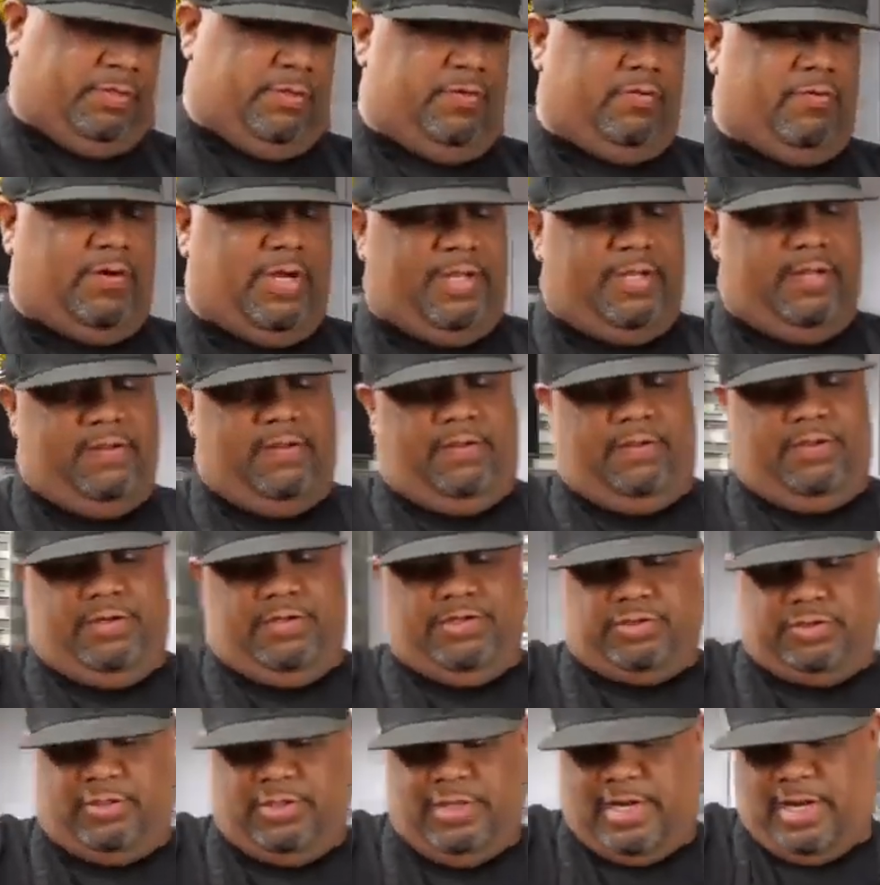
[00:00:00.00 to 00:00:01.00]
Right?
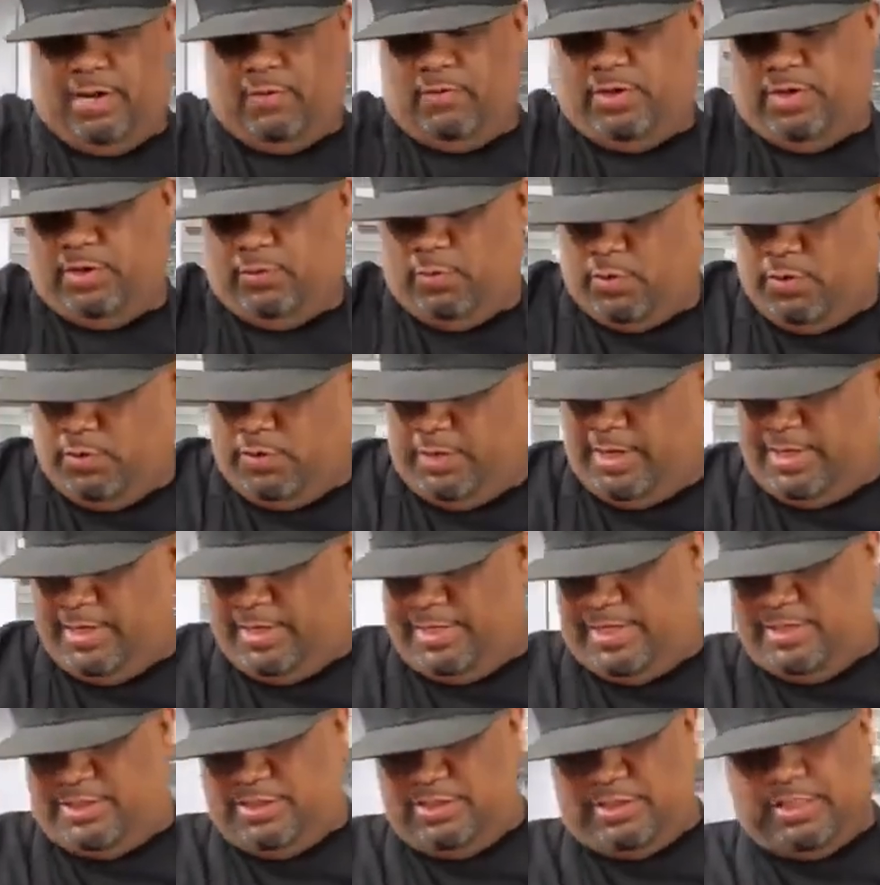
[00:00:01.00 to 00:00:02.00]
So now I want to go ahead
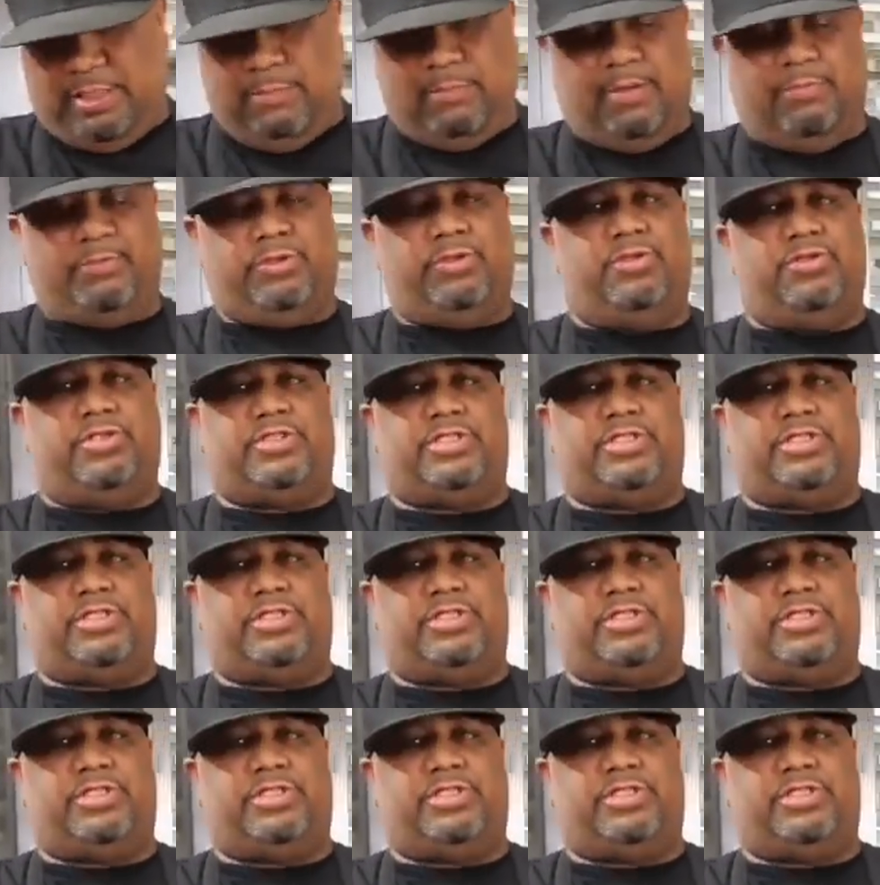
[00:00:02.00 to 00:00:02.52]
and let this come up to a